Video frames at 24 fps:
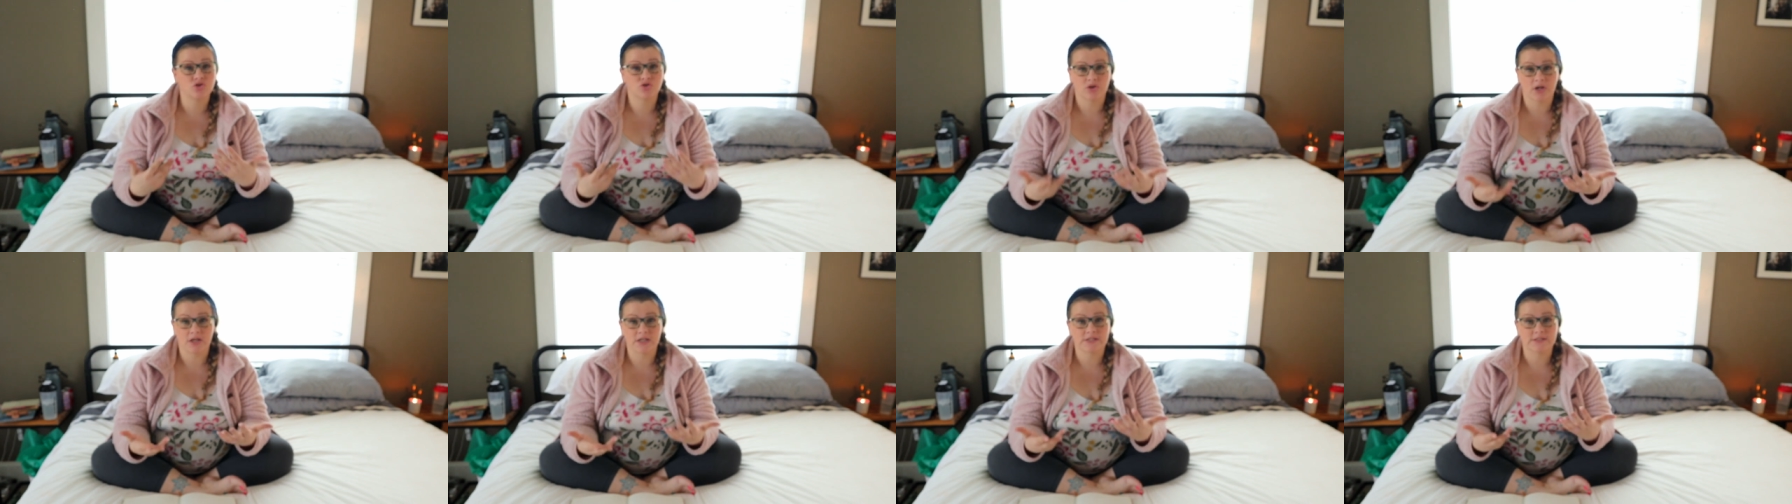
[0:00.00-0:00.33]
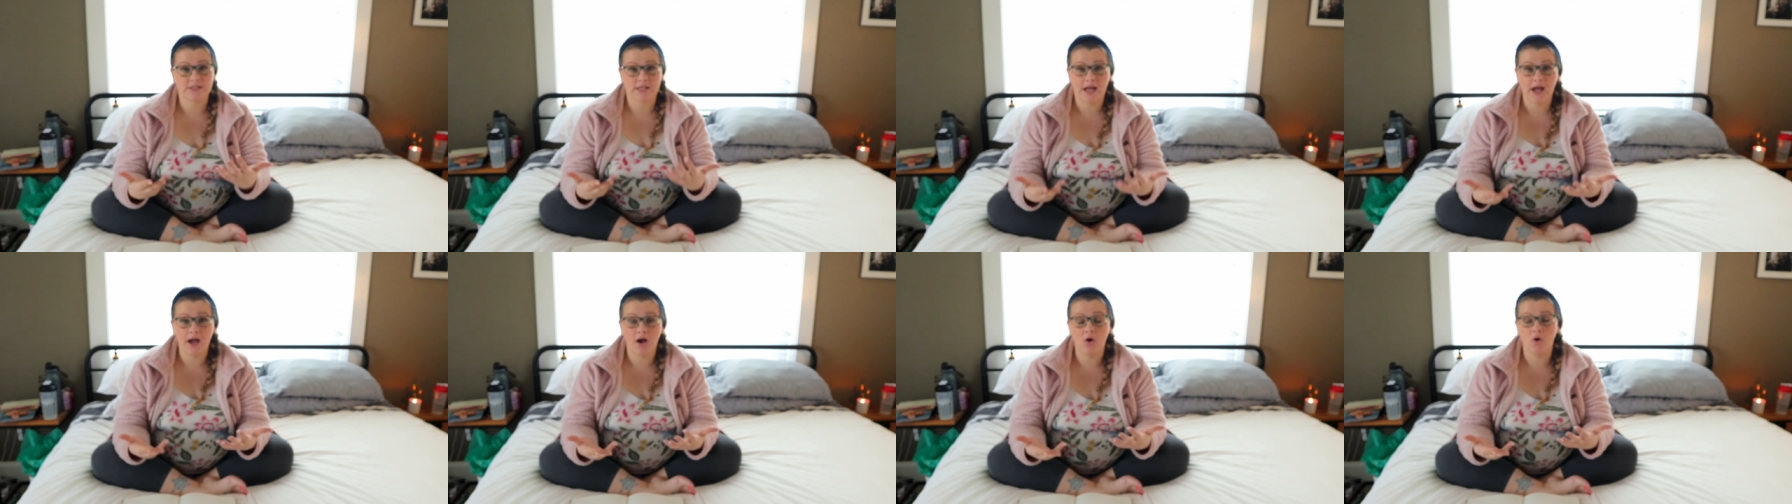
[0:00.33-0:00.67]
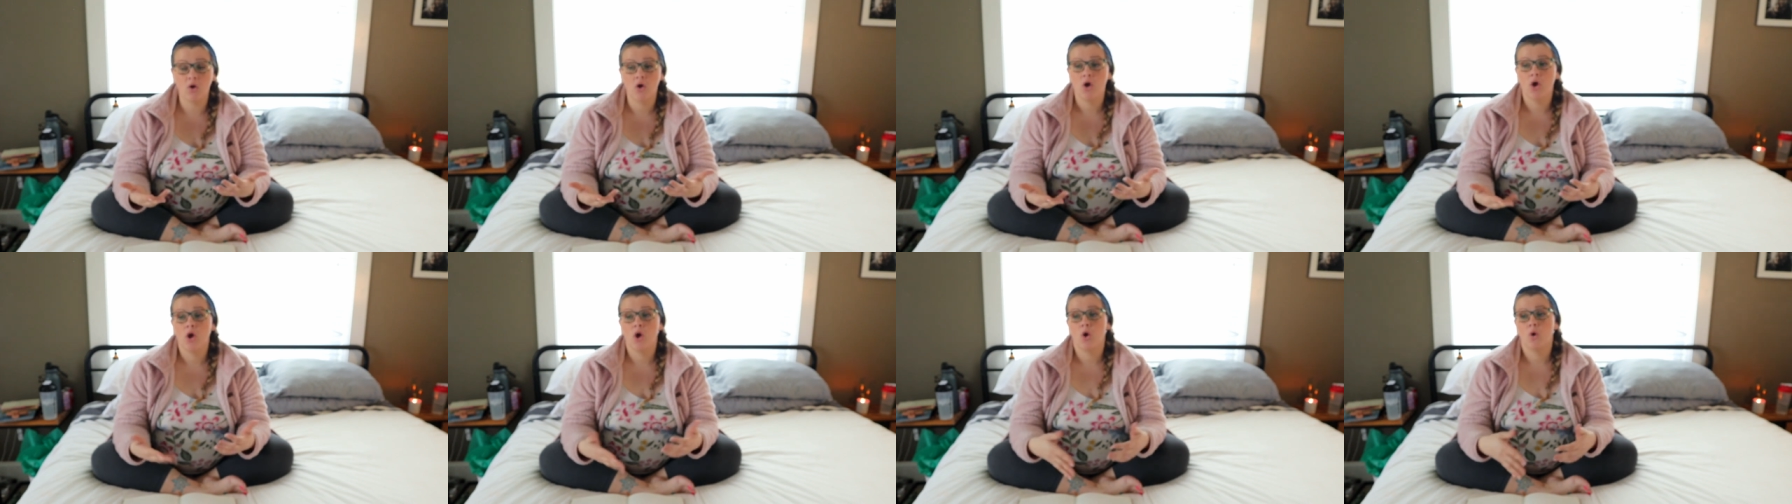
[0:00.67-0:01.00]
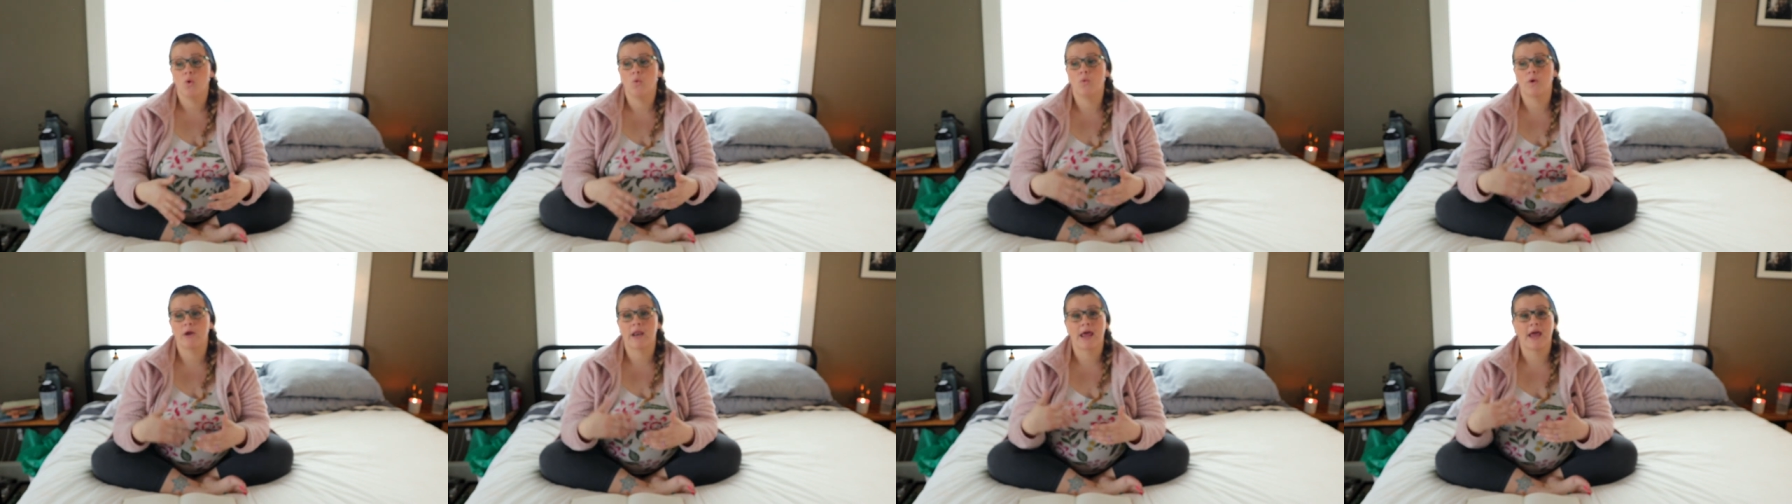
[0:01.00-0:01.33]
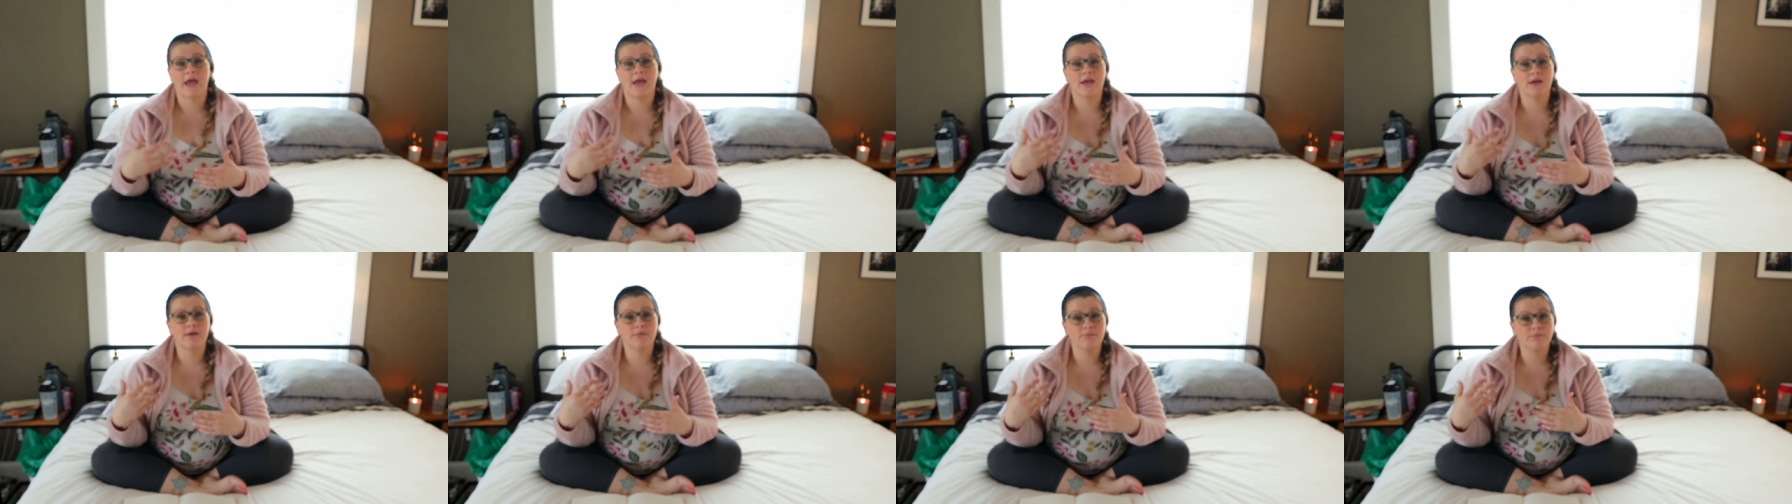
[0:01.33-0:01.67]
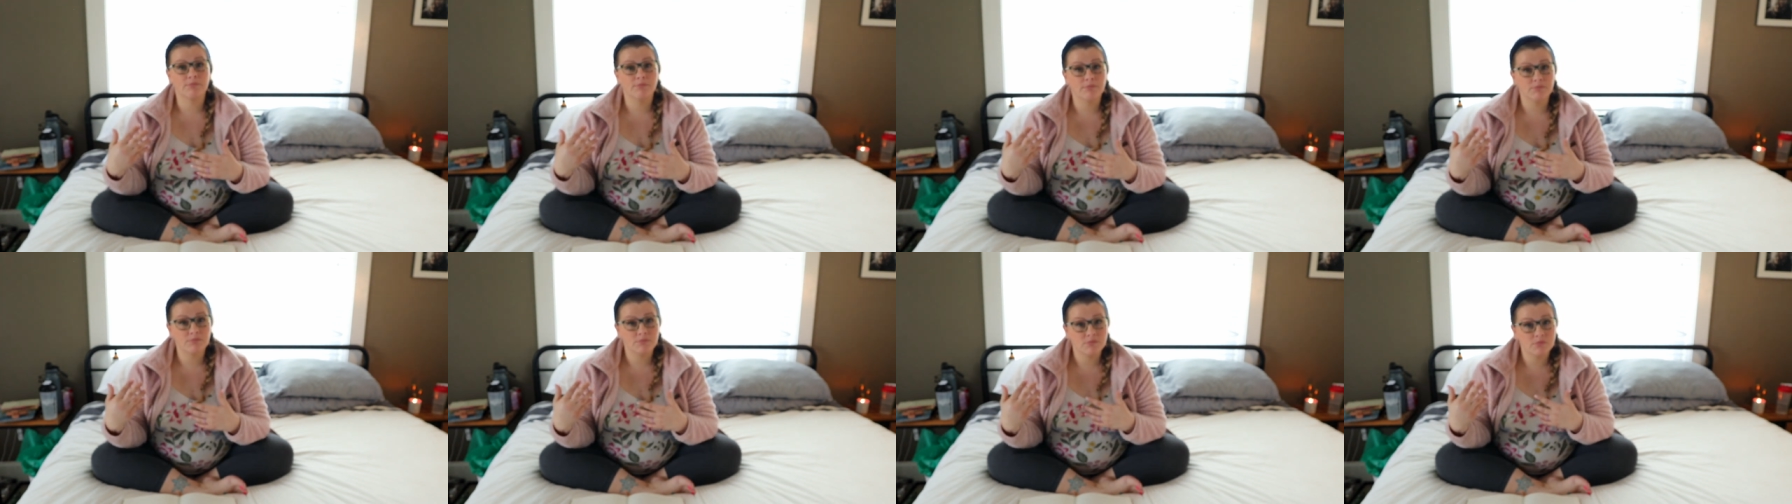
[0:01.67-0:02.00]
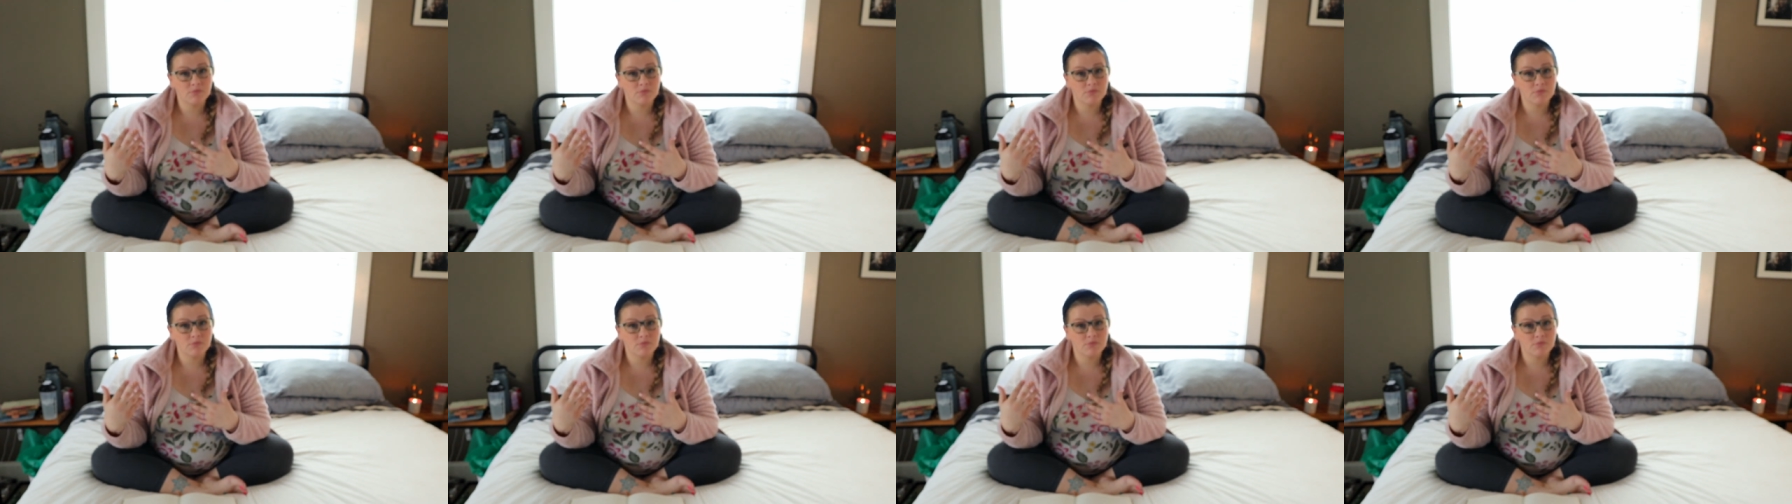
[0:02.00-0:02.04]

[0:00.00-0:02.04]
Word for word: stressed out when I am